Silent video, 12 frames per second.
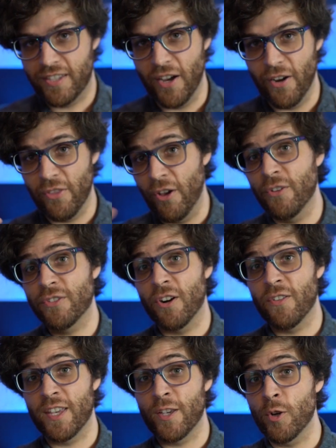So those
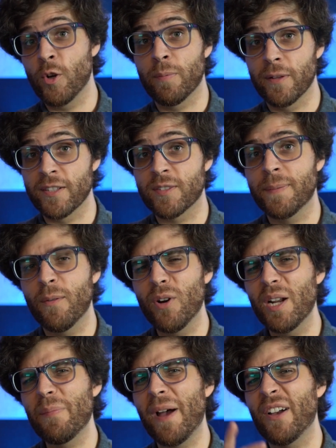are the Ooblets, but
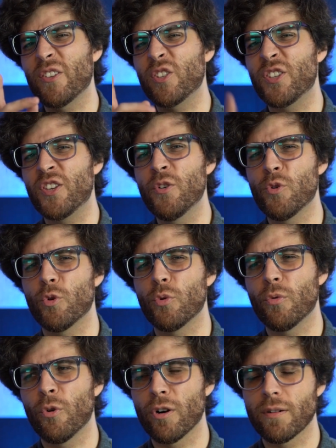what about you
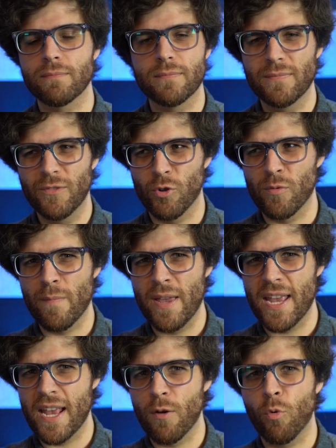or or
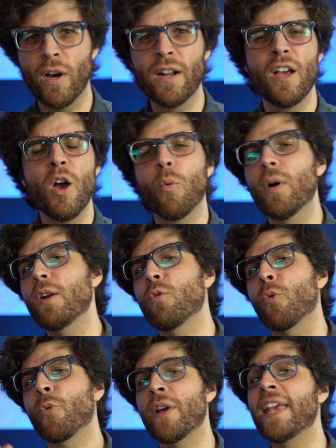me? What what do
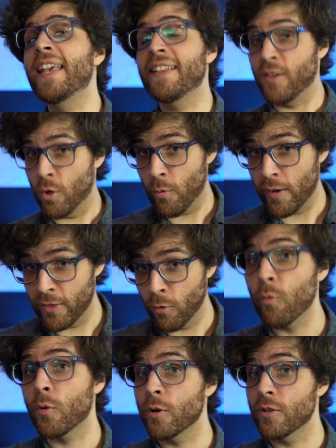we do in the
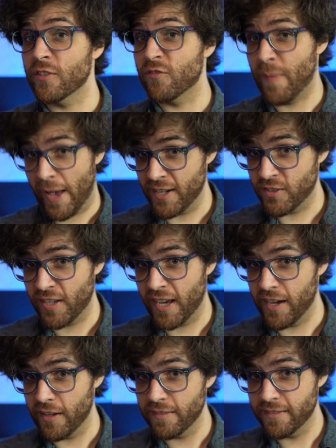world of
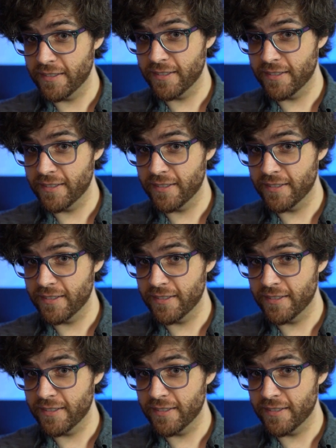Badgetown?